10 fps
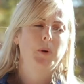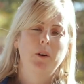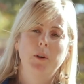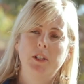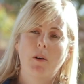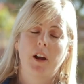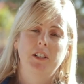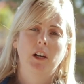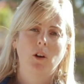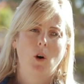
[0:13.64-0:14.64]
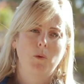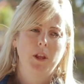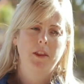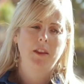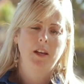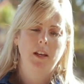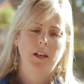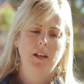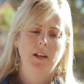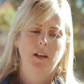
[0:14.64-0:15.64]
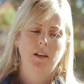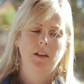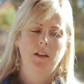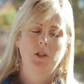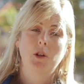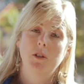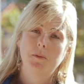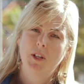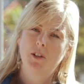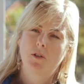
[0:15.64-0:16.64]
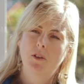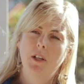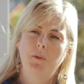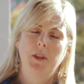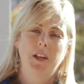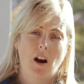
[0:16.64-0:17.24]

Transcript: We are interacting a lot with the tourism industry, with the